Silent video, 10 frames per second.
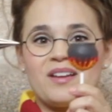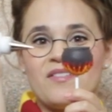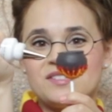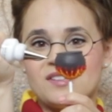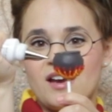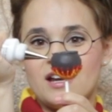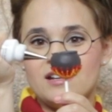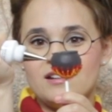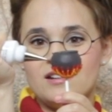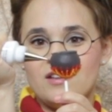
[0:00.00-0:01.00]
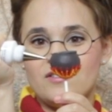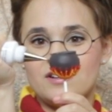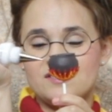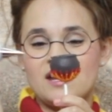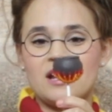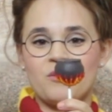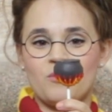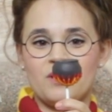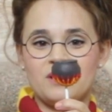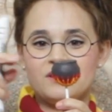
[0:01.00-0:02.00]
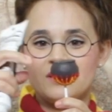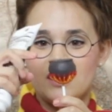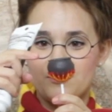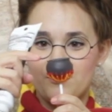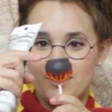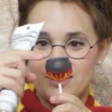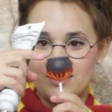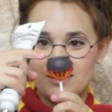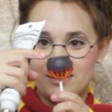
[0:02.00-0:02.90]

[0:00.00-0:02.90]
on the side and then a second one to kind of mark